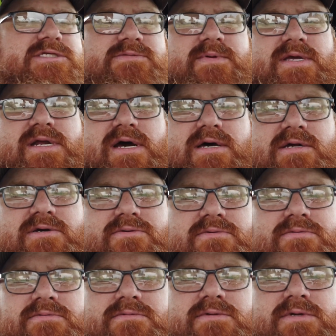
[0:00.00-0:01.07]
10-speed auto,
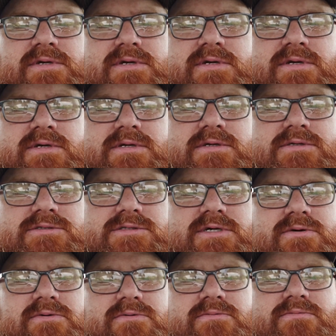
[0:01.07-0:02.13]

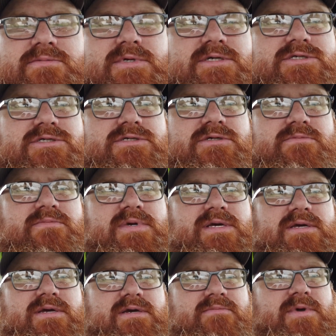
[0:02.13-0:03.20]
so it should
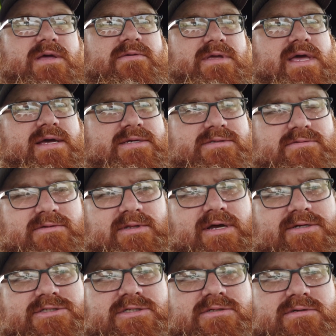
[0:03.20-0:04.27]
be, I can
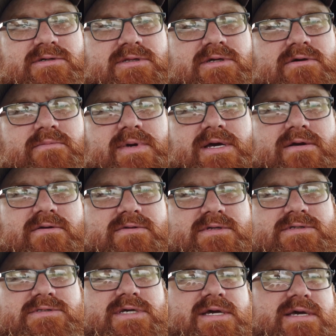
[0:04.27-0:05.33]
launch it a little better
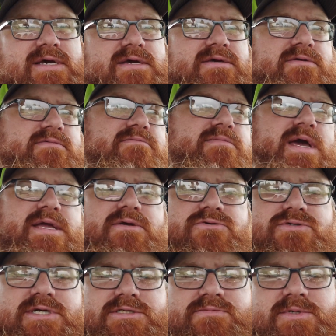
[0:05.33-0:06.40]
than, say, a manual
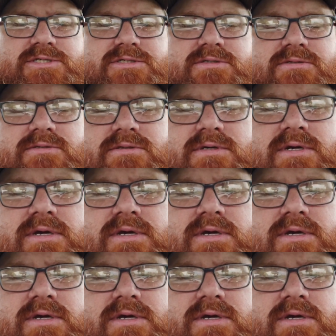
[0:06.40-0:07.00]
transmission.